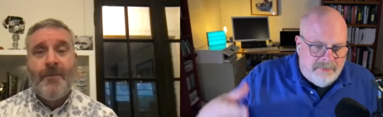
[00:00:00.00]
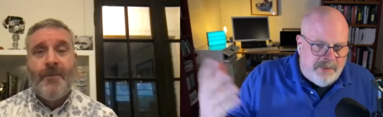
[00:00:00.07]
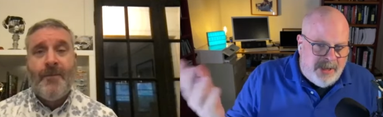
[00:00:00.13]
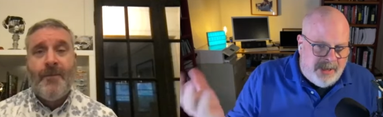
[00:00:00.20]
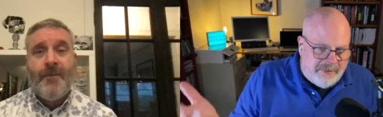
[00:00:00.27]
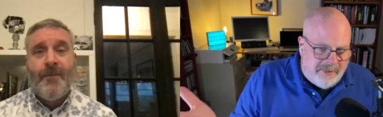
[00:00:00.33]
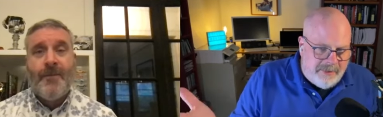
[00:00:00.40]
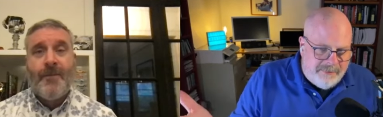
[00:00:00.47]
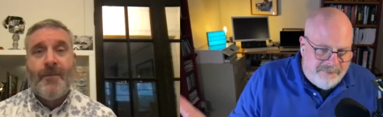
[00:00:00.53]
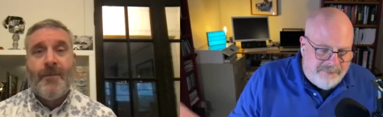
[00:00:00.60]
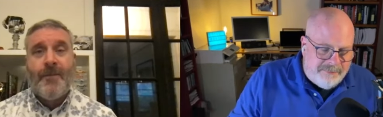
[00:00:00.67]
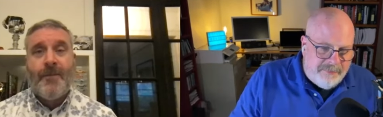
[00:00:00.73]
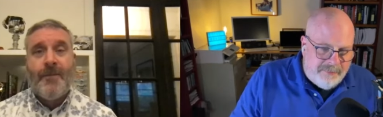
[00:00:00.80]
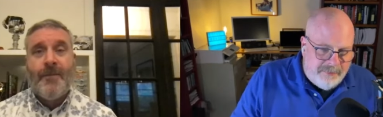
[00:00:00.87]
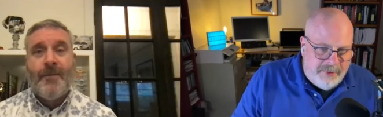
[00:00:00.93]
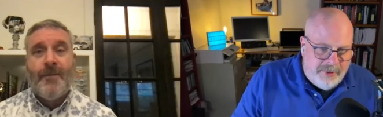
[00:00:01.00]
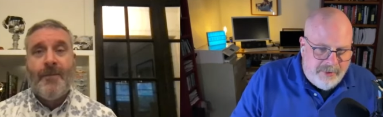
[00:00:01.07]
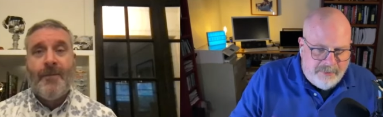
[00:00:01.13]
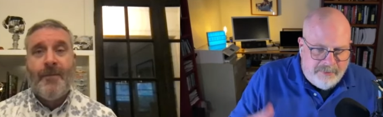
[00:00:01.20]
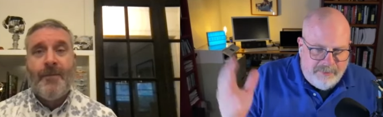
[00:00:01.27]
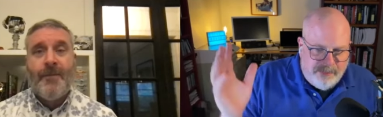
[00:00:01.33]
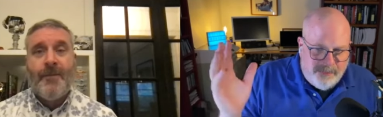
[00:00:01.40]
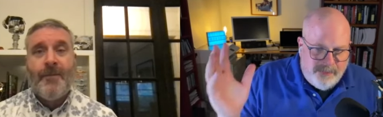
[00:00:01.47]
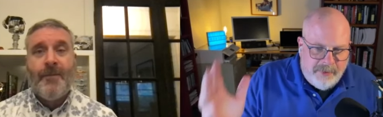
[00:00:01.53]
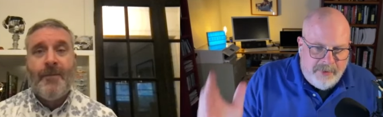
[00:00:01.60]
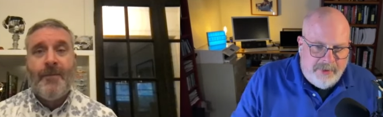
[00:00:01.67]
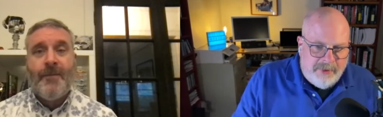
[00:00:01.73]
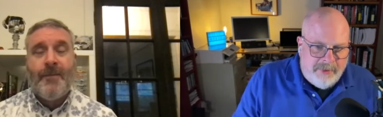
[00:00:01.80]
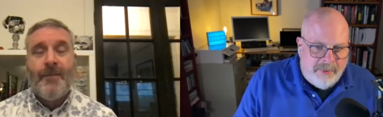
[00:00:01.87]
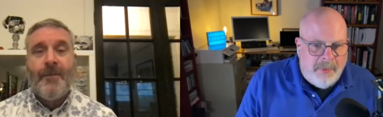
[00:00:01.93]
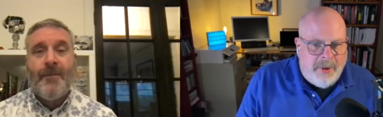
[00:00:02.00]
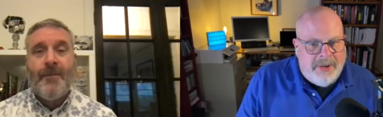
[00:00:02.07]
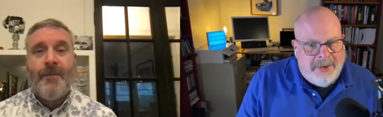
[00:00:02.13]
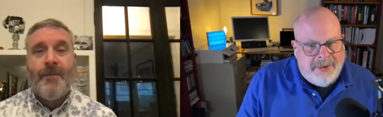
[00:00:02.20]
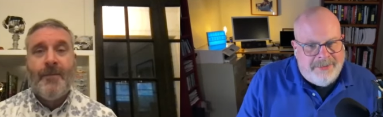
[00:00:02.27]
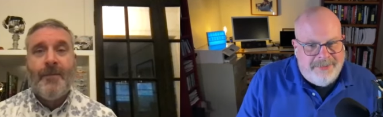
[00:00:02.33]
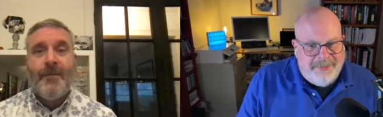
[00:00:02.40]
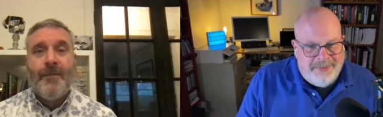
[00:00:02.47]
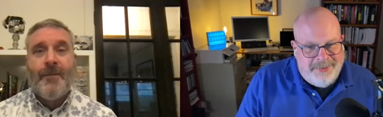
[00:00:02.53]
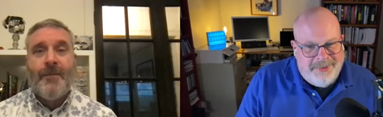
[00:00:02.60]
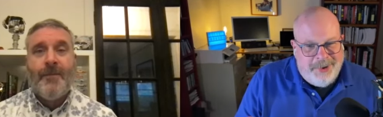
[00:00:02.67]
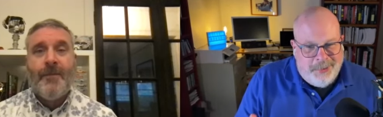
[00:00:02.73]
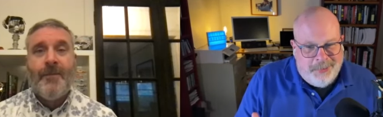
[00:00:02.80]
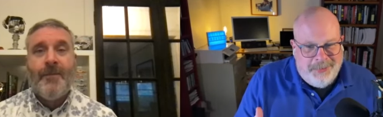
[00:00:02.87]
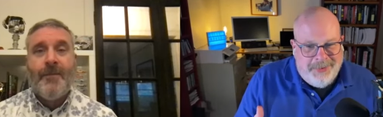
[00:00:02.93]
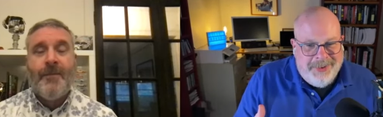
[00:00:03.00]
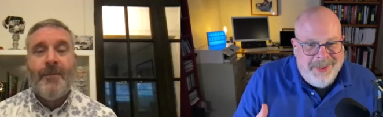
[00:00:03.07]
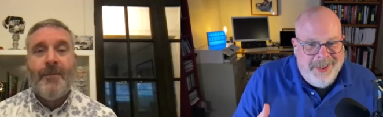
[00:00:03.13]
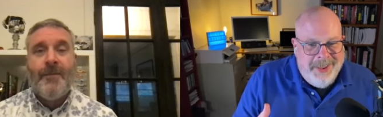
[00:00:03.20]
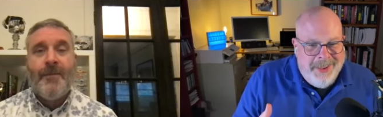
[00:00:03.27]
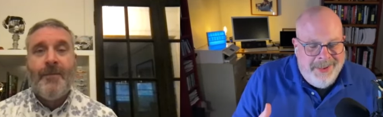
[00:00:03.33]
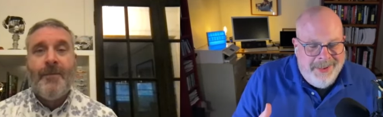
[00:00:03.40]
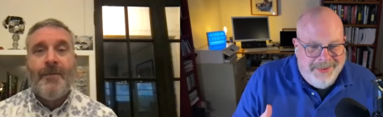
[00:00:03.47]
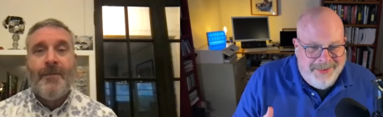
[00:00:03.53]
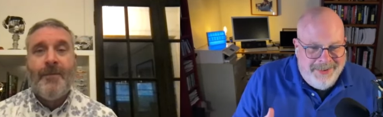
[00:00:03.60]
Speaker 1: not to you know why not you know